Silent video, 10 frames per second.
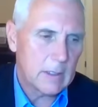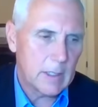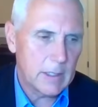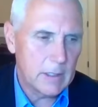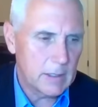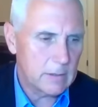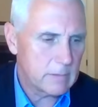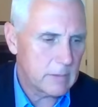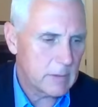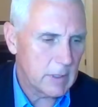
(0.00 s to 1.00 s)
I,
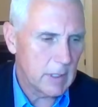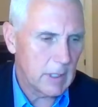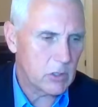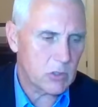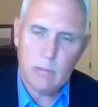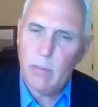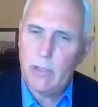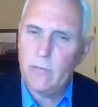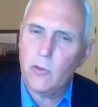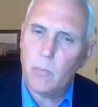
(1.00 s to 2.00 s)
uh, I just did
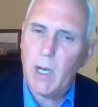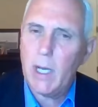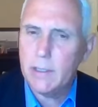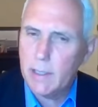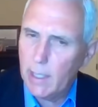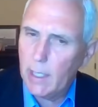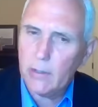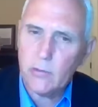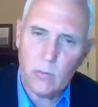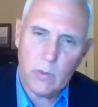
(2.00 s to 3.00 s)
my first
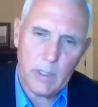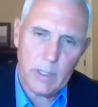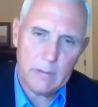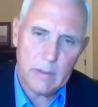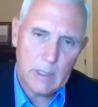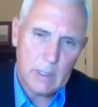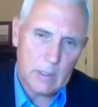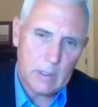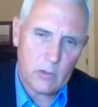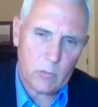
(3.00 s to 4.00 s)
podcast where I
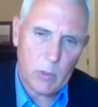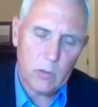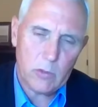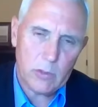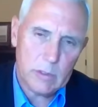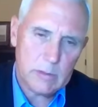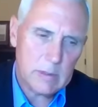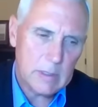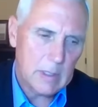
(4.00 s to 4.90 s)
I spoke to